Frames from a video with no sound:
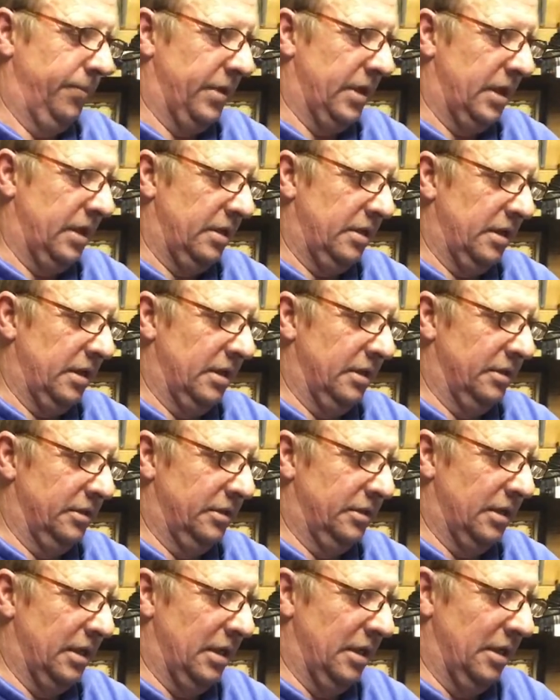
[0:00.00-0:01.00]
it
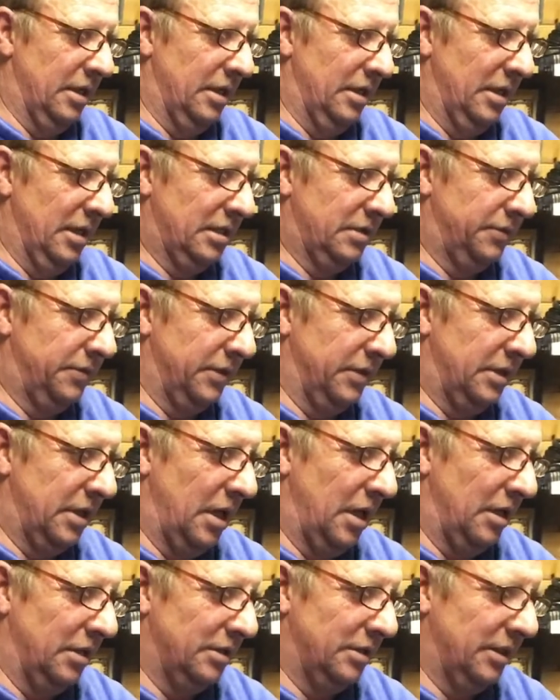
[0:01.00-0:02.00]
is it's
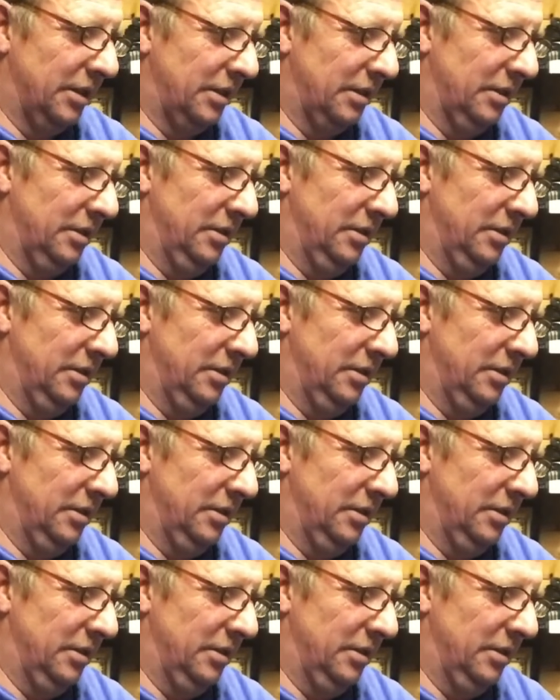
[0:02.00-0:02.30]
fantastic.